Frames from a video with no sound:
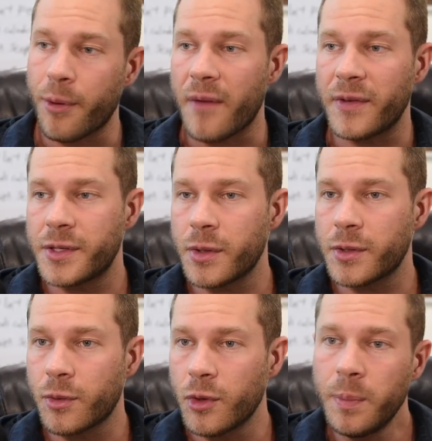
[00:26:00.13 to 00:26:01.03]
Profit
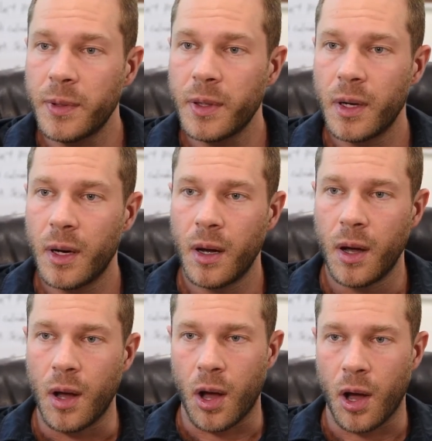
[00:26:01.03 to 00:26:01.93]
Surge Group
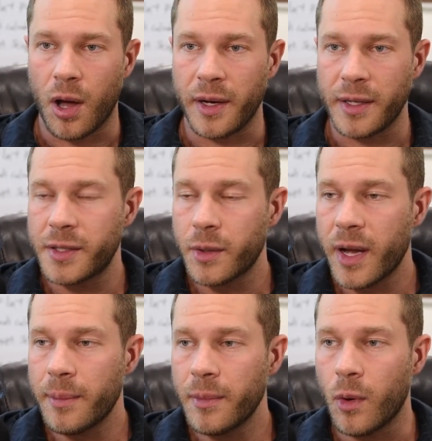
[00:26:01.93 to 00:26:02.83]
on
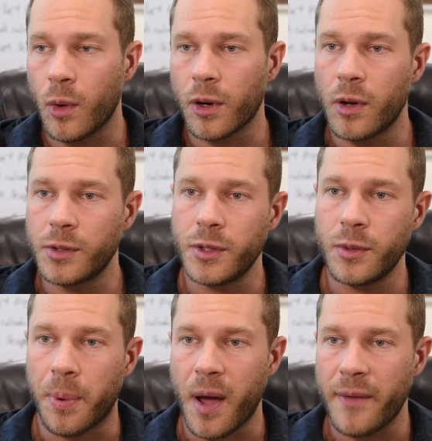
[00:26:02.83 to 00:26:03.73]
Instagram or go
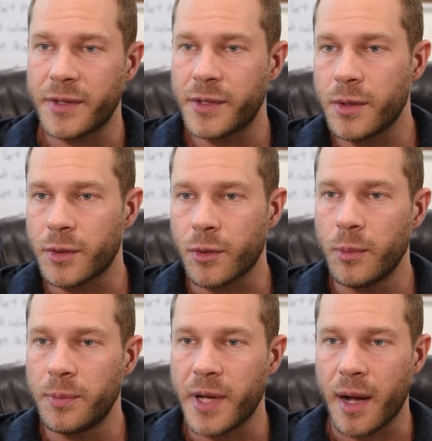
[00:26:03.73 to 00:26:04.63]
to
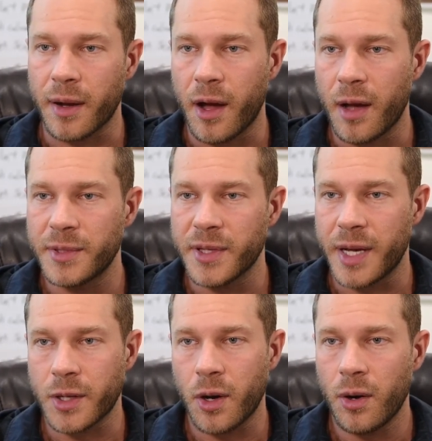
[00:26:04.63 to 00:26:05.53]
profitsurgegroup.com
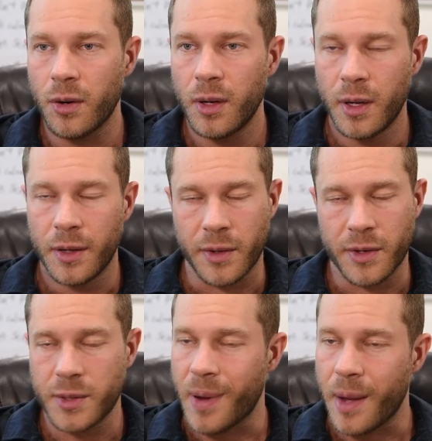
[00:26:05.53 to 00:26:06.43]
slash call.
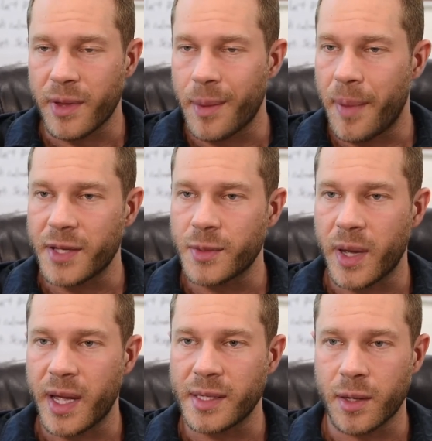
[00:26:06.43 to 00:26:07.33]
Those are probably the best
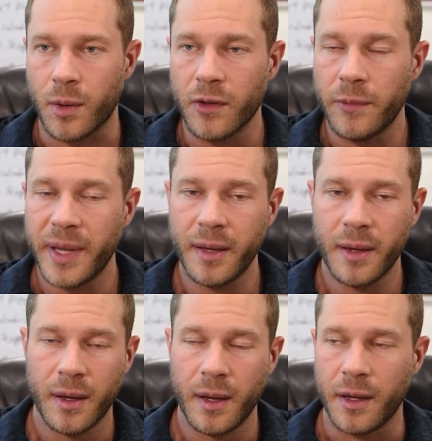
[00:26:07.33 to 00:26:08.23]
ways to get a hold of
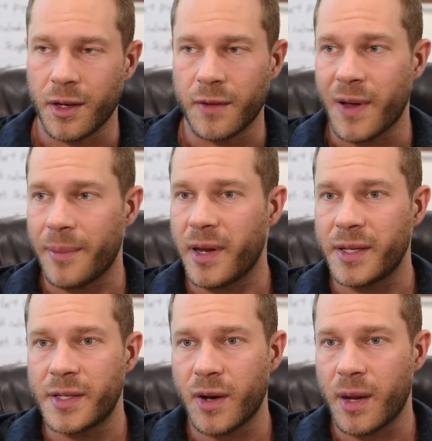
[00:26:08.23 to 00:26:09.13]
me. You can find me on
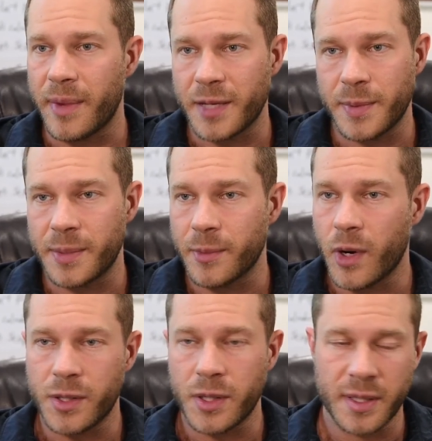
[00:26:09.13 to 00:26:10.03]
Instagram and ask me some
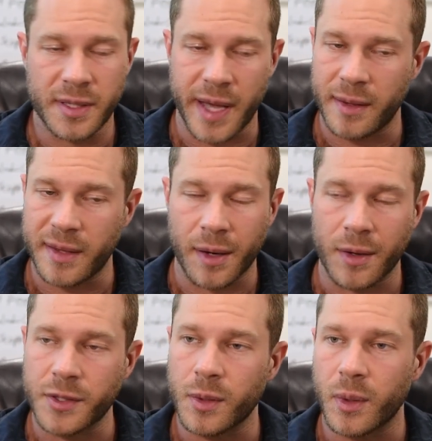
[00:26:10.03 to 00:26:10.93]
questions. That that
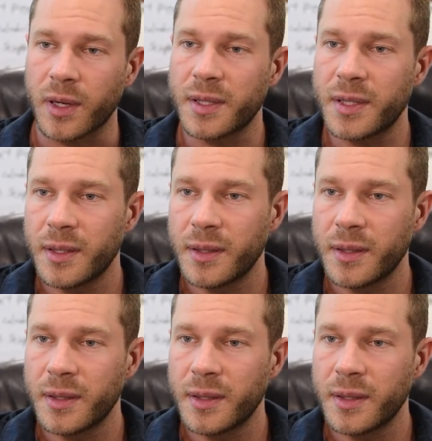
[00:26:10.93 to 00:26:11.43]
also works.